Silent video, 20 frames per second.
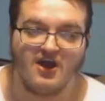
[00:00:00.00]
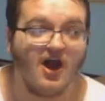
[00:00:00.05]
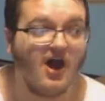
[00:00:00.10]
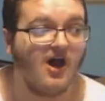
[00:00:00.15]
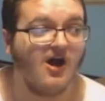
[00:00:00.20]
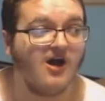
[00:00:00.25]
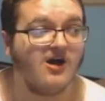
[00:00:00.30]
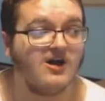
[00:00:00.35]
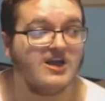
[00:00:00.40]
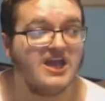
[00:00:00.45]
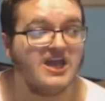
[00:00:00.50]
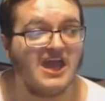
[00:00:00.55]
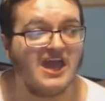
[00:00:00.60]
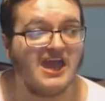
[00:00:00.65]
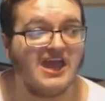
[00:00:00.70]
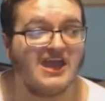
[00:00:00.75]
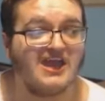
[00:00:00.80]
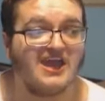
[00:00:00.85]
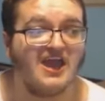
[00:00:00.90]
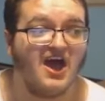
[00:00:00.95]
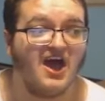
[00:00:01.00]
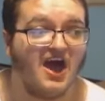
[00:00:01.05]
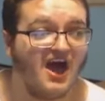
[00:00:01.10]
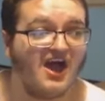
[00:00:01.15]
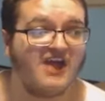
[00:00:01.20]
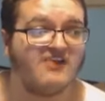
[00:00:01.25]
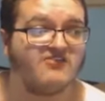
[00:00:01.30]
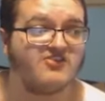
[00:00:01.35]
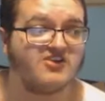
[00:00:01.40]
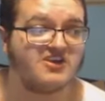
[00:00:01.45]
Oh, yay,
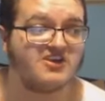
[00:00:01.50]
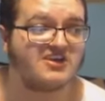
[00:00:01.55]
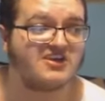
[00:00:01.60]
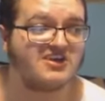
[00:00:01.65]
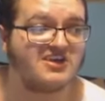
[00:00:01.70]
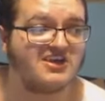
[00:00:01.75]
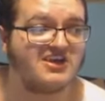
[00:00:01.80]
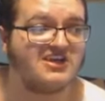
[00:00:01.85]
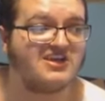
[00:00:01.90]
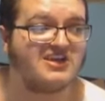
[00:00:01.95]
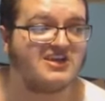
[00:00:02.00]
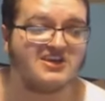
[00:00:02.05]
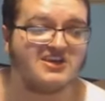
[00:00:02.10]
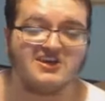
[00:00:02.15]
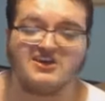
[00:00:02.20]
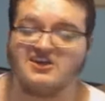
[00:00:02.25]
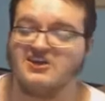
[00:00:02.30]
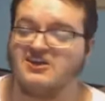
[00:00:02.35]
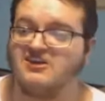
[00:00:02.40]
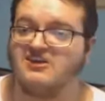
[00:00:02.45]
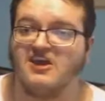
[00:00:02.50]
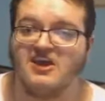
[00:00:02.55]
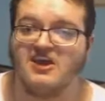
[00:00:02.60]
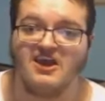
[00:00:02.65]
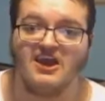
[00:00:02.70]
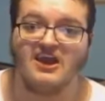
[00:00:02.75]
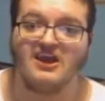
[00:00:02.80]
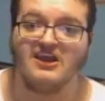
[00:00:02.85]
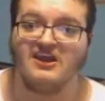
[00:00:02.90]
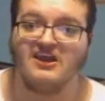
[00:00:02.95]
I have succeeded
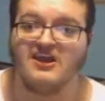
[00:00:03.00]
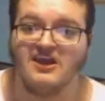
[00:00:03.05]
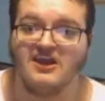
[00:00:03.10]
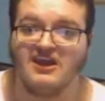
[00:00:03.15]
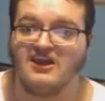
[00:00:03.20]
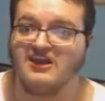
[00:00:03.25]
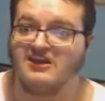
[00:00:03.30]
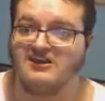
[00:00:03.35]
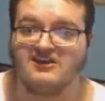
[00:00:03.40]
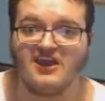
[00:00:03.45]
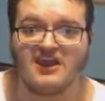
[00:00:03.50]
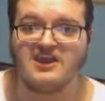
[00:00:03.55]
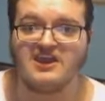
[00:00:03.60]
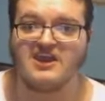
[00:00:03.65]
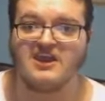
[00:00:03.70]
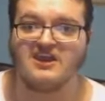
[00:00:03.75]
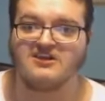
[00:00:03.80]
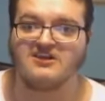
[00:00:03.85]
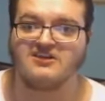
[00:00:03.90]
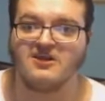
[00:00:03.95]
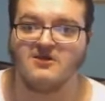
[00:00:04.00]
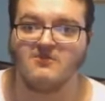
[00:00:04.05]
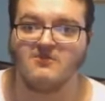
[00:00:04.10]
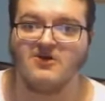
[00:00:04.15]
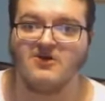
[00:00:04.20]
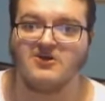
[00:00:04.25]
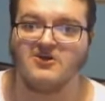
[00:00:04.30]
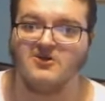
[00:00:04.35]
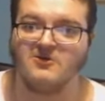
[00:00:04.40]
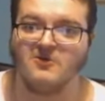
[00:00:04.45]
in dating
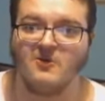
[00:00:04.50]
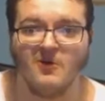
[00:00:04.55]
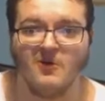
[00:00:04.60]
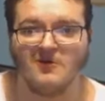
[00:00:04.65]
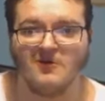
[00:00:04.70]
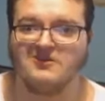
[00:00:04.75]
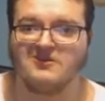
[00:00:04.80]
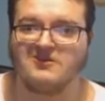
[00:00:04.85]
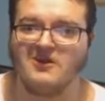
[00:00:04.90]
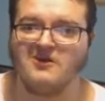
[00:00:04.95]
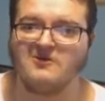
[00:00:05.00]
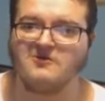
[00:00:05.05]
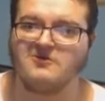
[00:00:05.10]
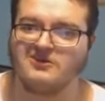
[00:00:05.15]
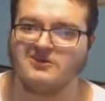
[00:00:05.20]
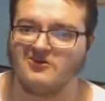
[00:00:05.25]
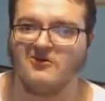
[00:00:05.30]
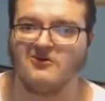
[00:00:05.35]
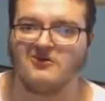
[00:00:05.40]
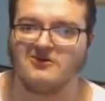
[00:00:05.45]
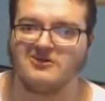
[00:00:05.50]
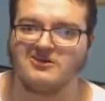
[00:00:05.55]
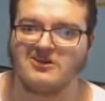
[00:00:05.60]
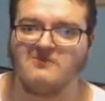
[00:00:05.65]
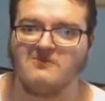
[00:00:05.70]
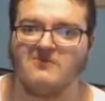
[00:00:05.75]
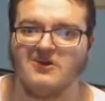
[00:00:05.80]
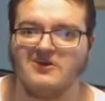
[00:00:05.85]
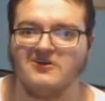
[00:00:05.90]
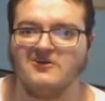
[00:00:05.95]
someone who also stalks
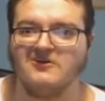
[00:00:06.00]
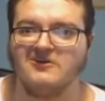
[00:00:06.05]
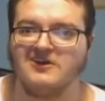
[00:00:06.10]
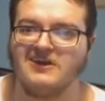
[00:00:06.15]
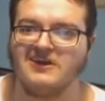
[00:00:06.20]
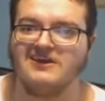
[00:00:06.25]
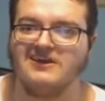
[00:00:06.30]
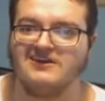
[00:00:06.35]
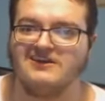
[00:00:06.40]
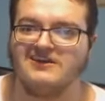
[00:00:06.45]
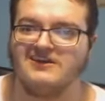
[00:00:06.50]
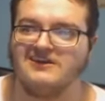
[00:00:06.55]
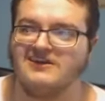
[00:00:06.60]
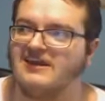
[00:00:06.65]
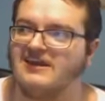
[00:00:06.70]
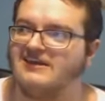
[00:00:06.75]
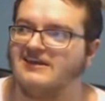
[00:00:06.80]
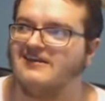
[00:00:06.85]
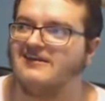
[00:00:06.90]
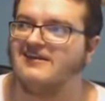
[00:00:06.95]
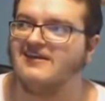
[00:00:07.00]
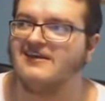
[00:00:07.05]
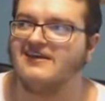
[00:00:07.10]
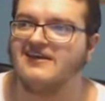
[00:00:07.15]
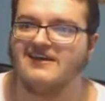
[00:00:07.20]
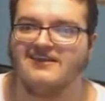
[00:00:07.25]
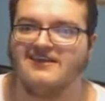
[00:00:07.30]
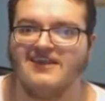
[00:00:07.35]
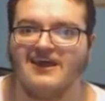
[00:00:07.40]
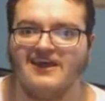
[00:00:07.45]
someone on the internet.
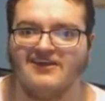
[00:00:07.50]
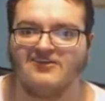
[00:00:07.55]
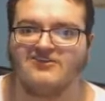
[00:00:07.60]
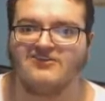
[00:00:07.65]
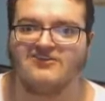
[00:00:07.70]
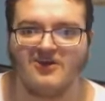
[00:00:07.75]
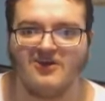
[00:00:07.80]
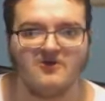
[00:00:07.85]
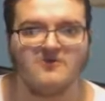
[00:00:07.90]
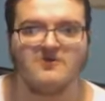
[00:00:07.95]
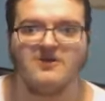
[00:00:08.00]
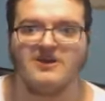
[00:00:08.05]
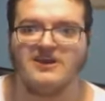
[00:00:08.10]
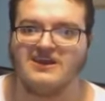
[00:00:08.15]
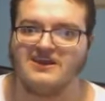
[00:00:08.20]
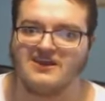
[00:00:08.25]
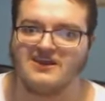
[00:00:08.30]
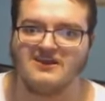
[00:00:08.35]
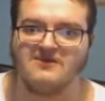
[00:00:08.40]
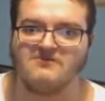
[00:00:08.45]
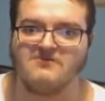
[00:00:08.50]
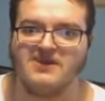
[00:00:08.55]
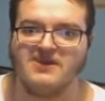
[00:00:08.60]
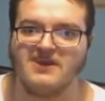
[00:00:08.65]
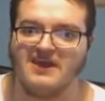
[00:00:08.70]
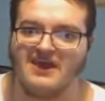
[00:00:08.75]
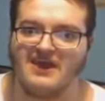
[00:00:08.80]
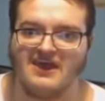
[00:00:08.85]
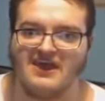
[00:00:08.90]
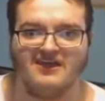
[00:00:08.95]
That's totally gonna
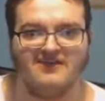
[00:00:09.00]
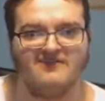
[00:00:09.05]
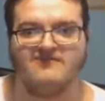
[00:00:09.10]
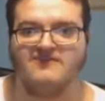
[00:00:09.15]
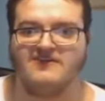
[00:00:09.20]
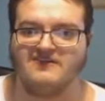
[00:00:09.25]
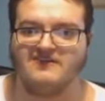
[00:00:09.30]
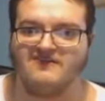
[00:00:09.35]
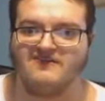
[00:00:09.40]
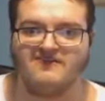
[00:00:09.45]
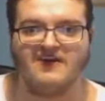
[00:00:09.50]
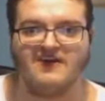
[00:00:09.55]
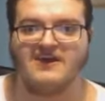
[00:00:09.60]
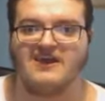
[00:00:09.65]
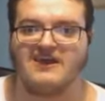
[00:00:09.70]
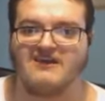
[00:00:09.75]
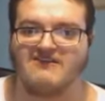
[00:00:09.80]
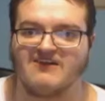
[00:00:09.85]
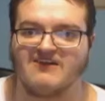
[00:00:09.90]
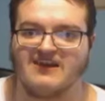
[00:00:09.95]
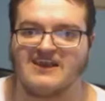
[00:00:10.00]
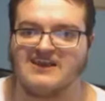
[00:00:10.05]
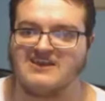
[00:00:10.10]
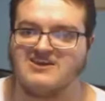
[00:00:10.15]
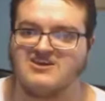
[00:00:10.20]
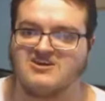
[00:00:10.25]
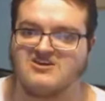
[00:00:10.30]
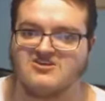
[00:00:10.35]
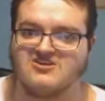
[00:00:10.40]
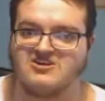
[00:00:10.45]
be a healthy fucking
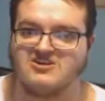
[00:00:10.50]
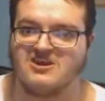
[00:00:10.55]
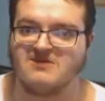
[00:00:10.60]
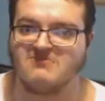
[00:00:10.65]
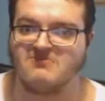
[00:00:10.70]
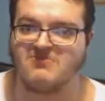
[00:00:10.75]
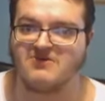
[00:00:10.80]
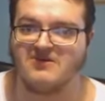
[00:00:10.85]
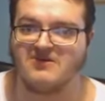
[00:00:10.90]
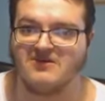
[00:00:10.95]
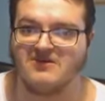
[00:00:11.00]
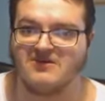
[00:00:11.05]
relationship.